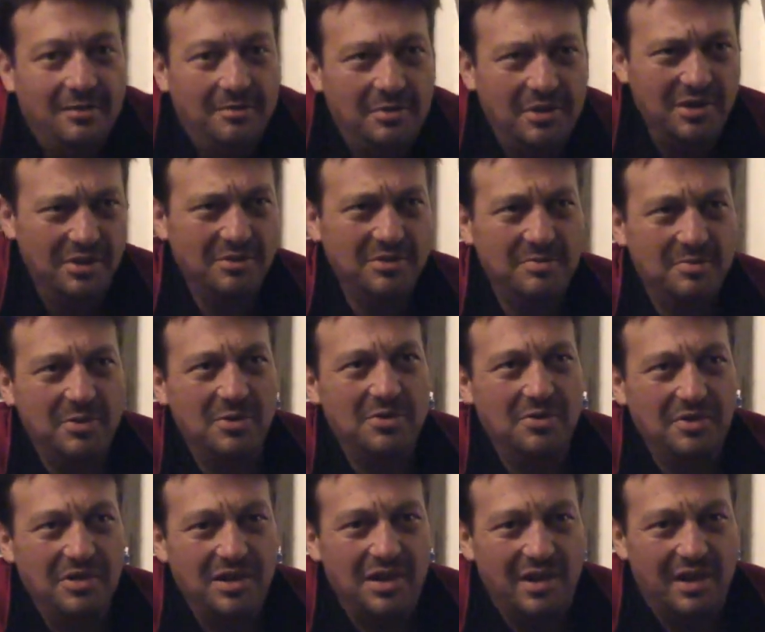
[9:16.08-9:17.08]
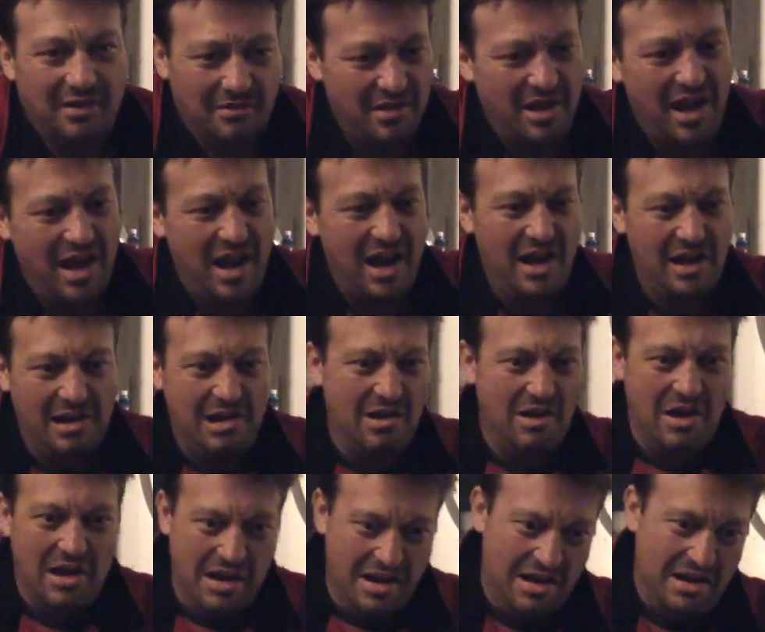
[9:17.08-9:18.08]
But I was born here. Ah,
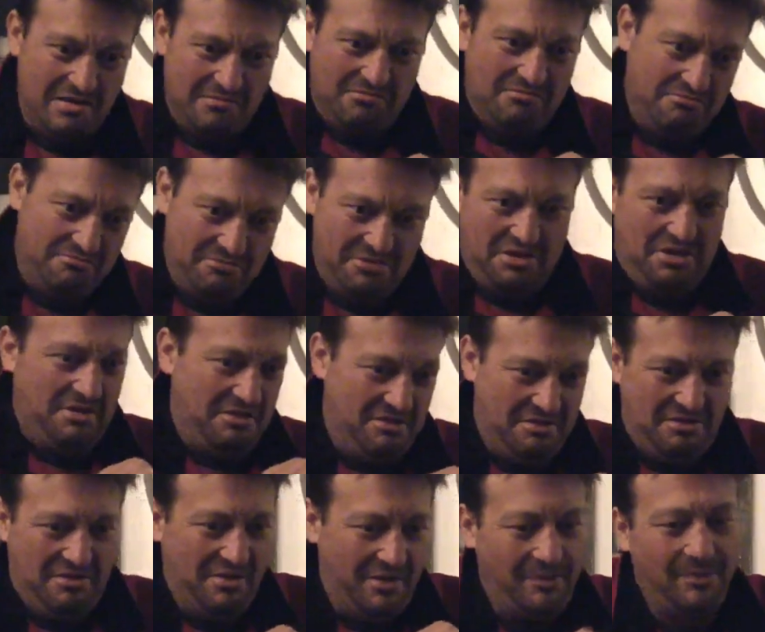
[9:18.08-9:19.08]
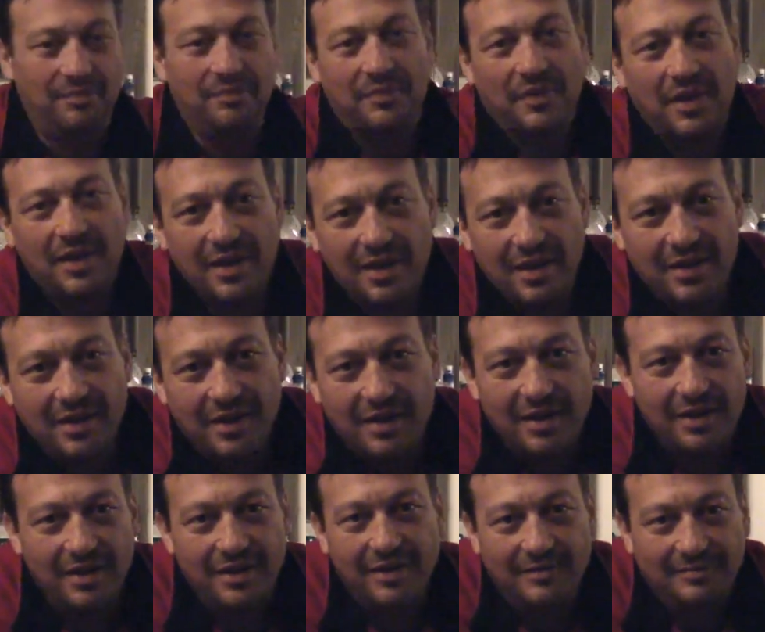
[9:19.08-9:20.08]
liar. Yeah. You
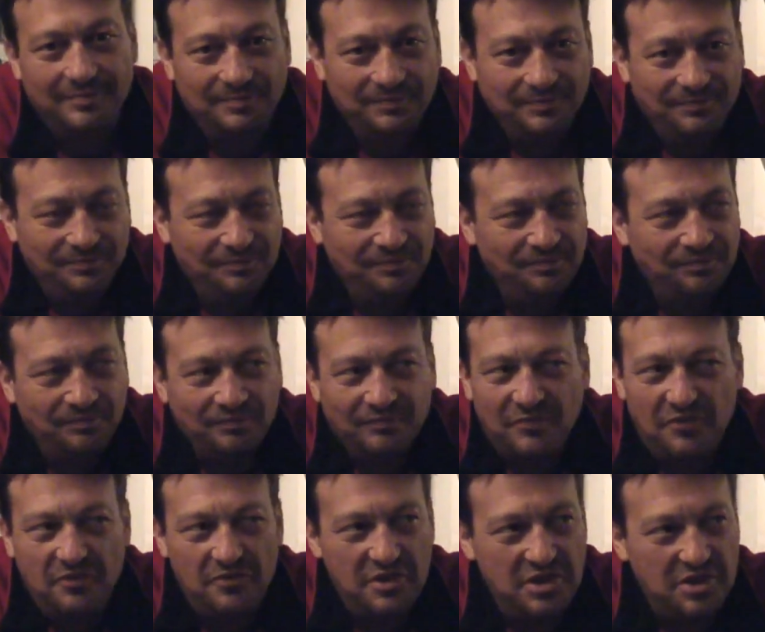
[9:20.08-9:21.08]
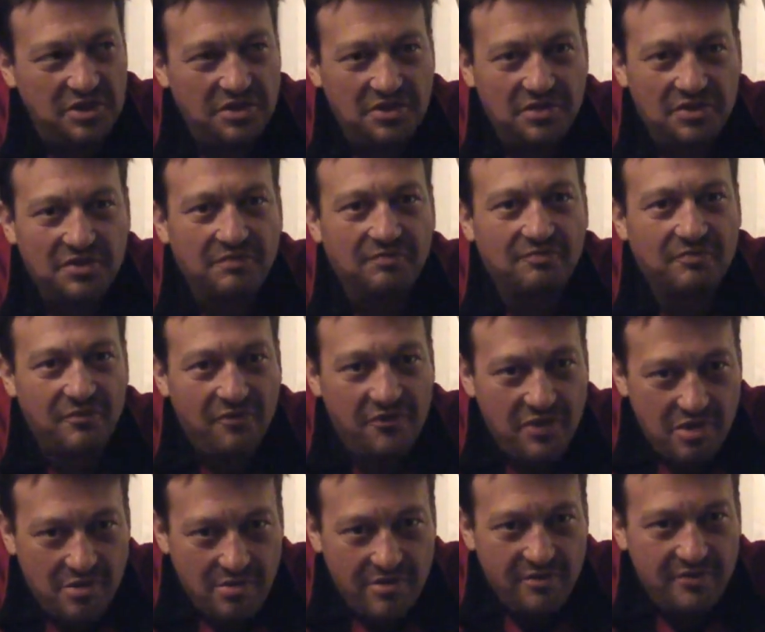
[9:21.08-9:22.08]
know, vicious,
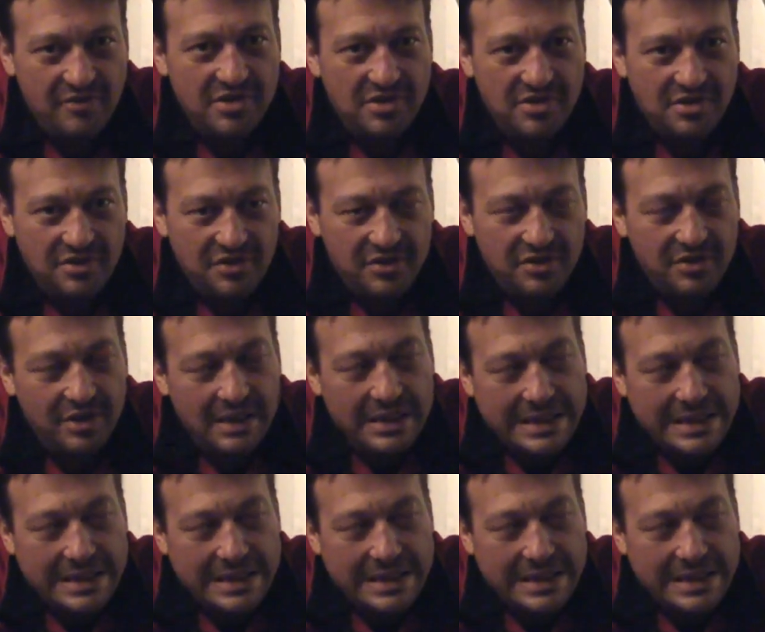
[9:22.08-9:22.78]
very vicious.